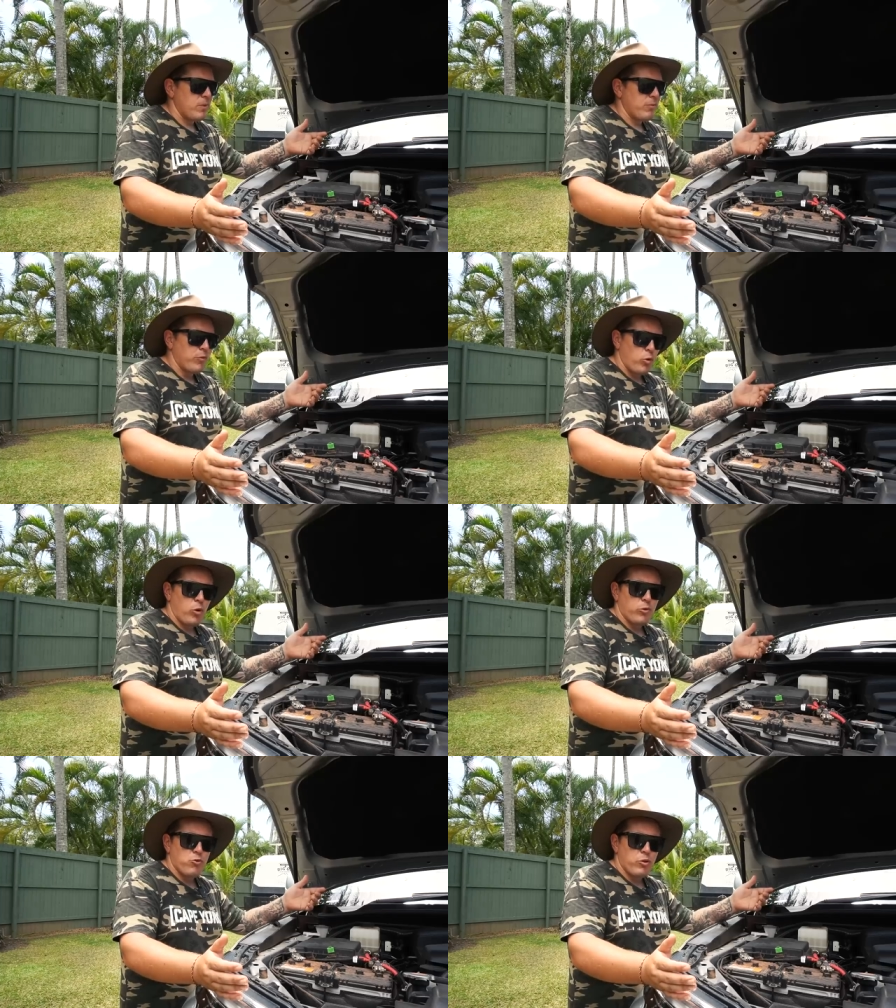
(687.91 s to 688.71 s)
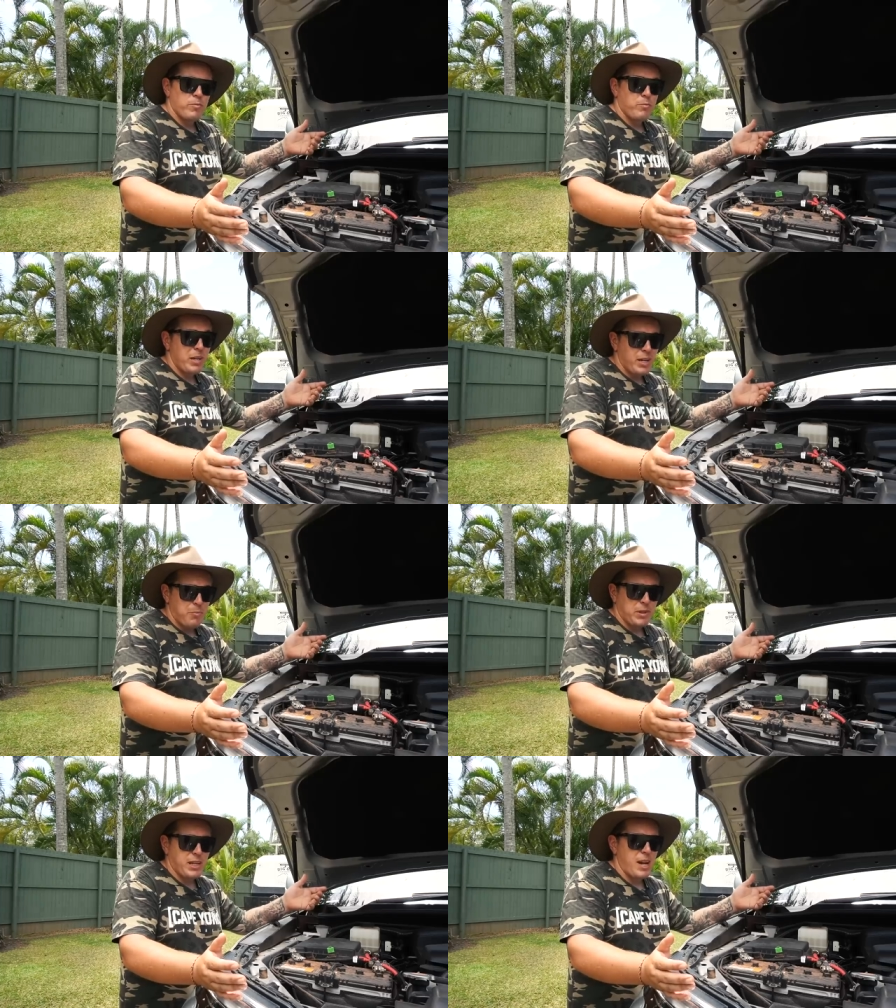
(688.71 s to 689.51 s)
full-on trip, being
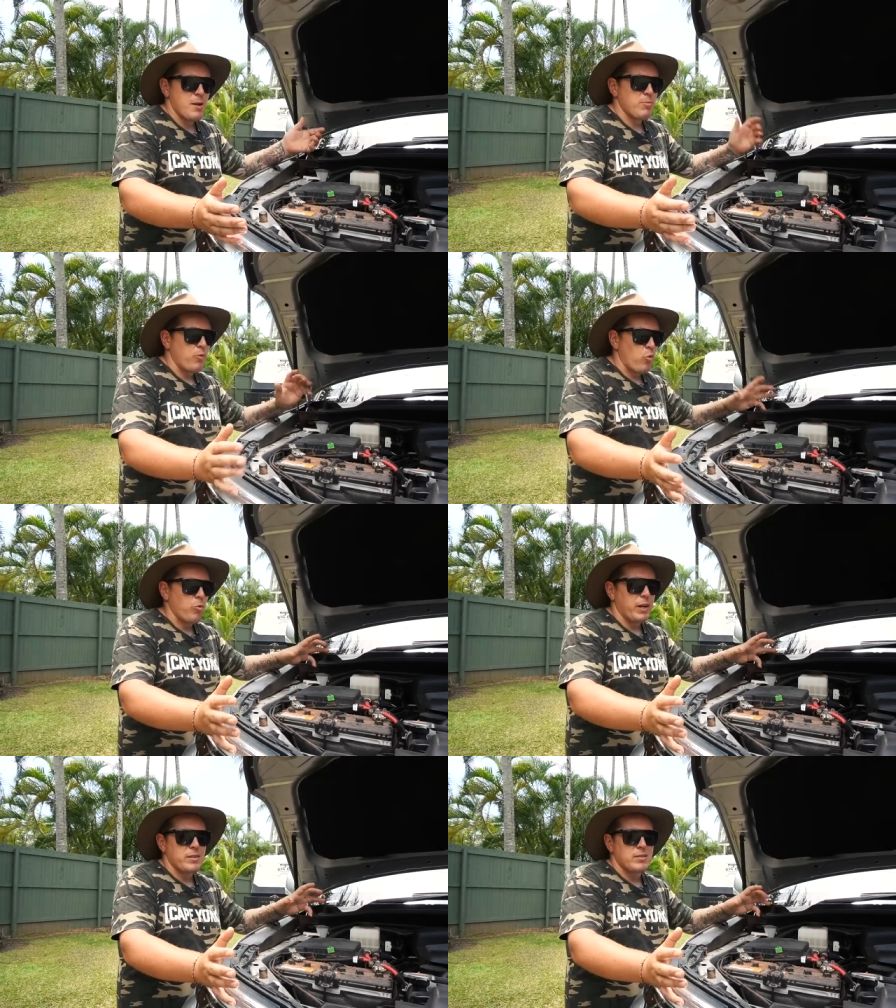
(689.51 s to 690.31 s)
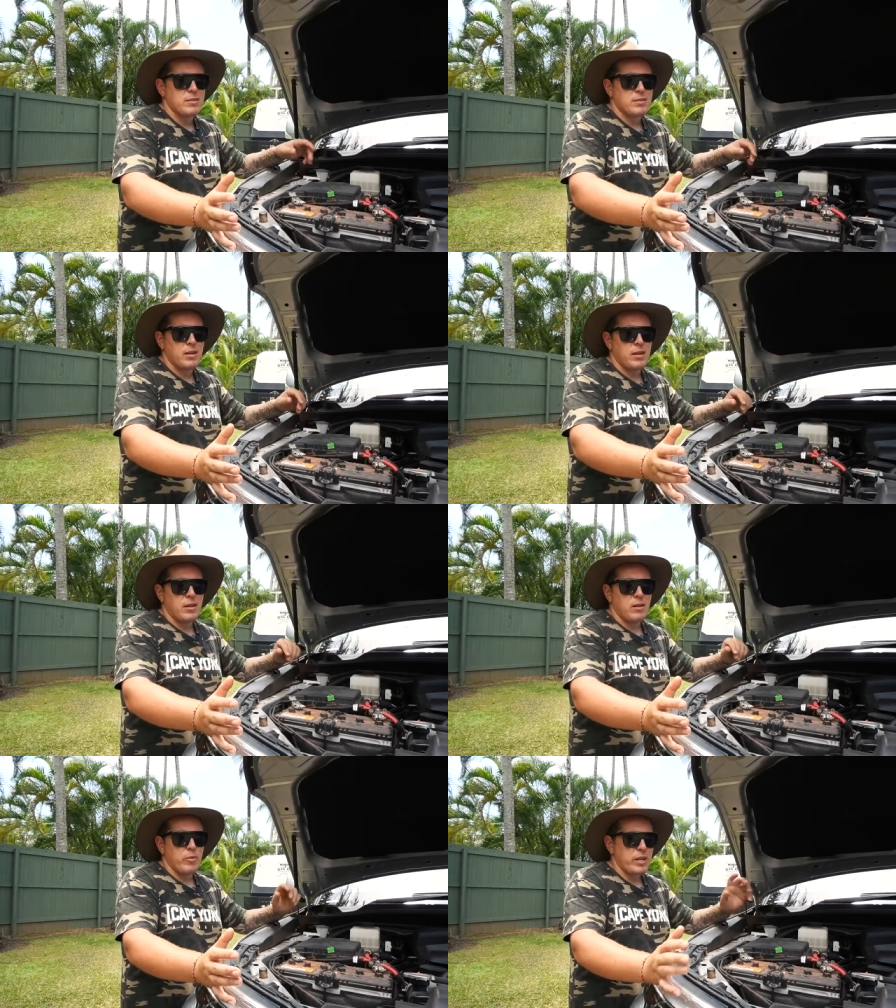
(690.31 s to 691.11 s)
up at the Cape of all places.
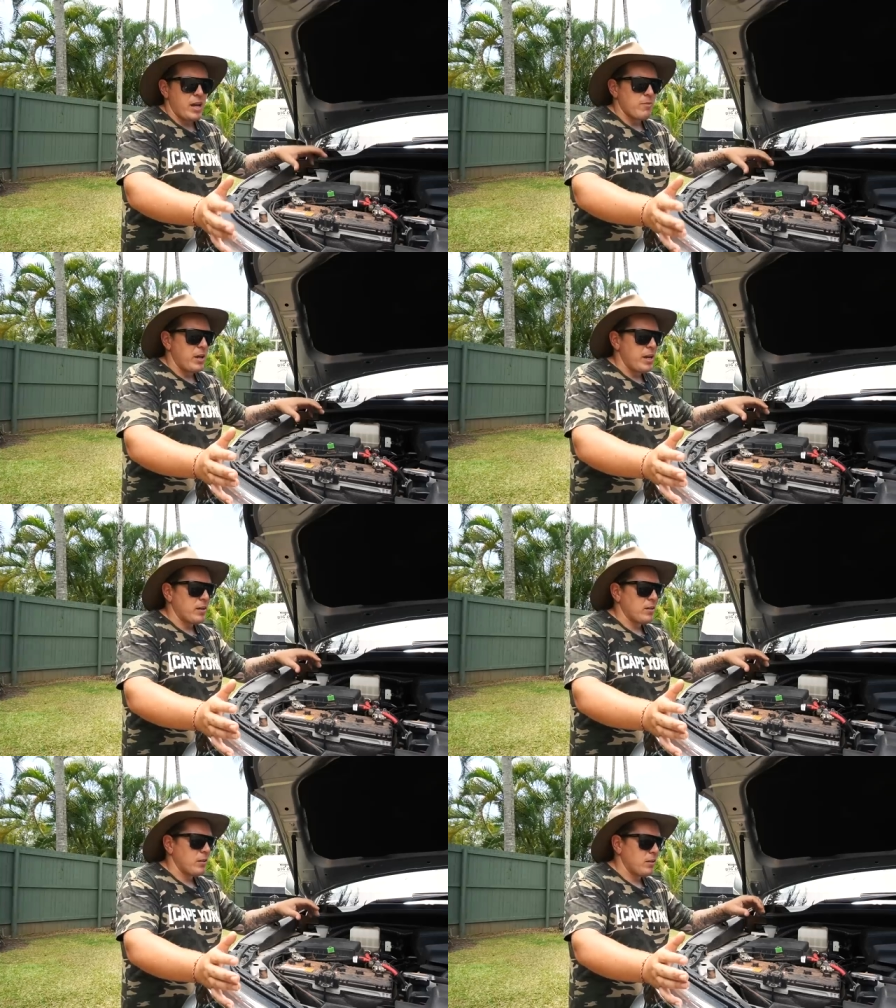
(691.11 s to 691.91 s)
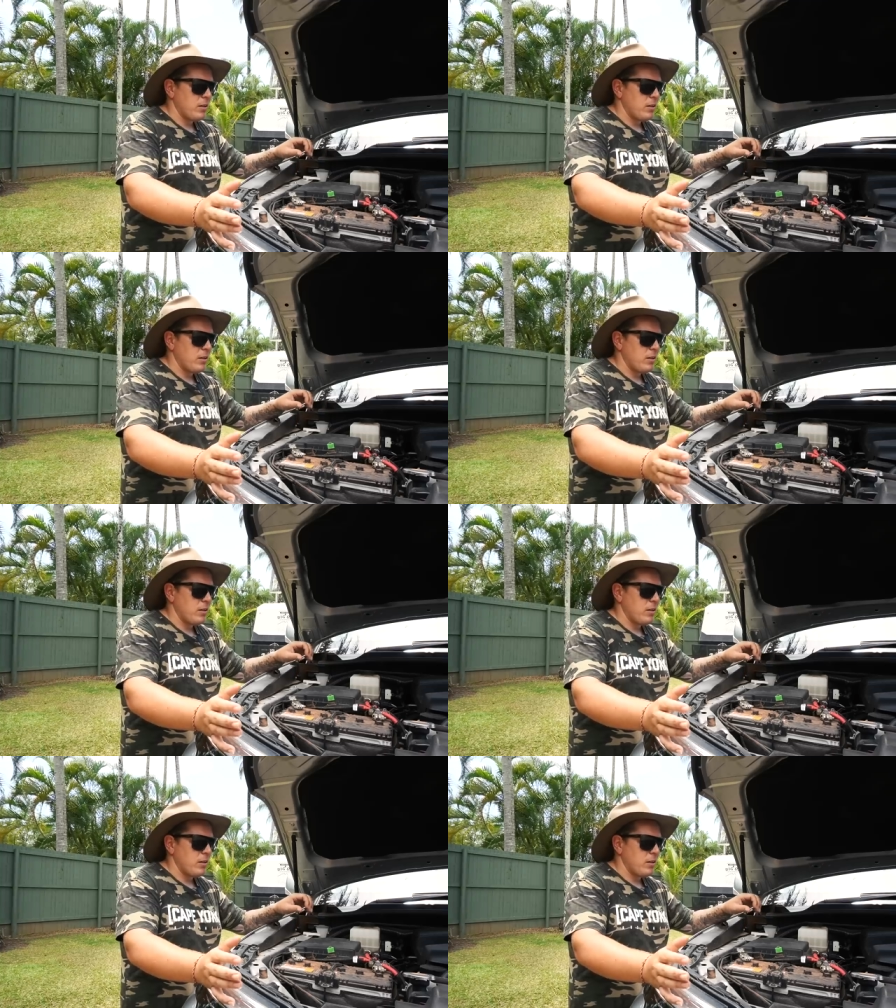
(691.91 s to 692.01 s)
We came back